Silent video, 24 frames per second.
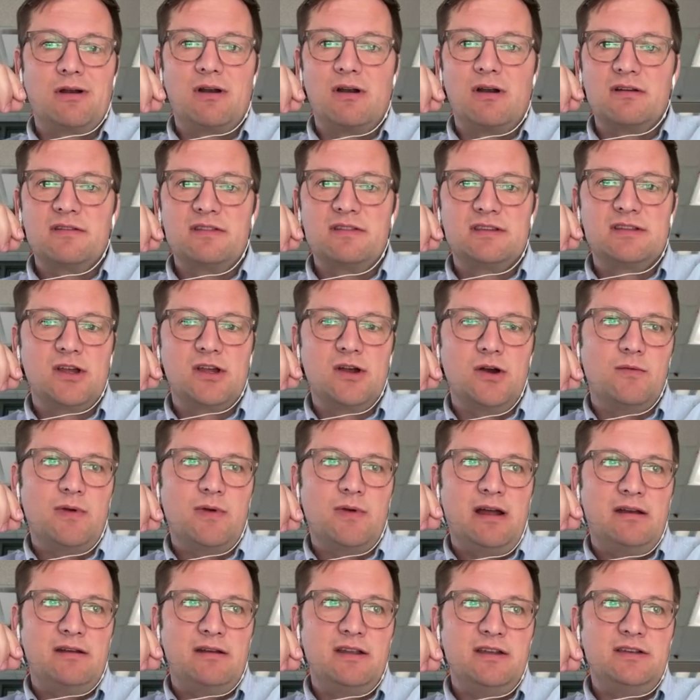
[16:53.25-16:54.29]
Earth to go
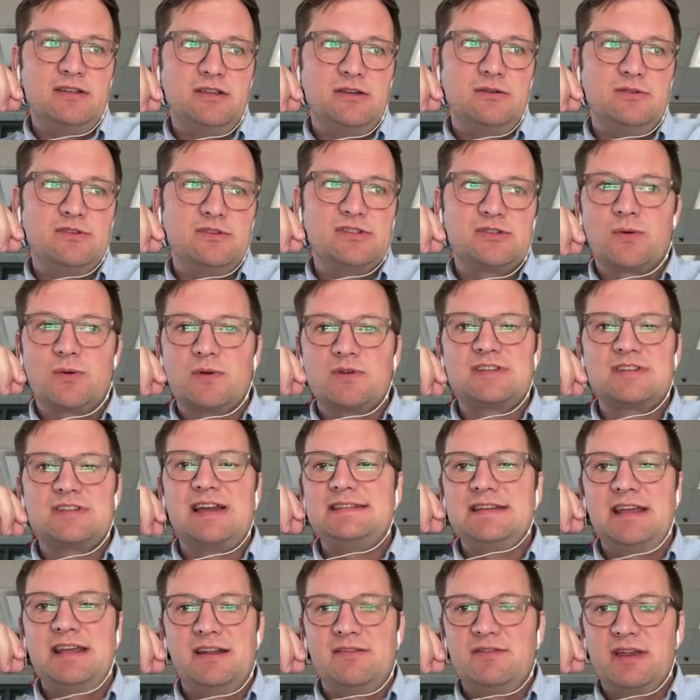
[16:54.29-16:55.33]
around and do source
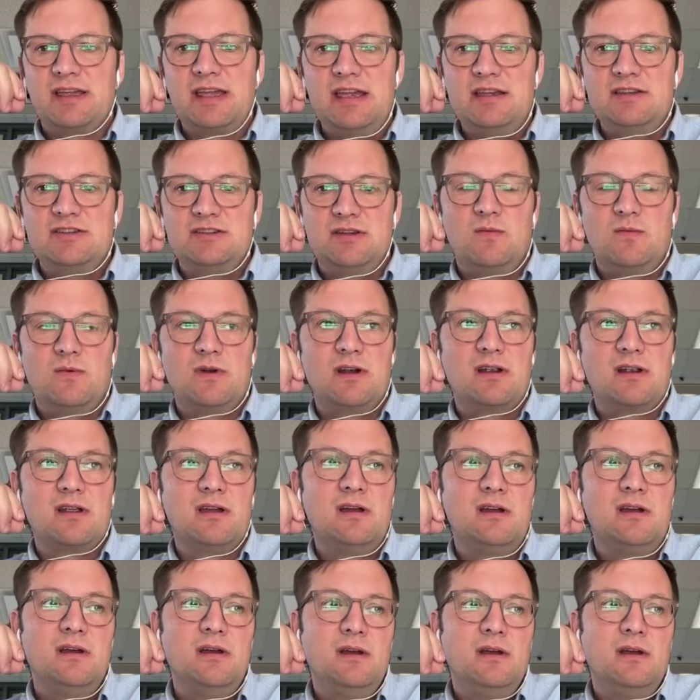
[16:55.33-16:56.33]
identification work.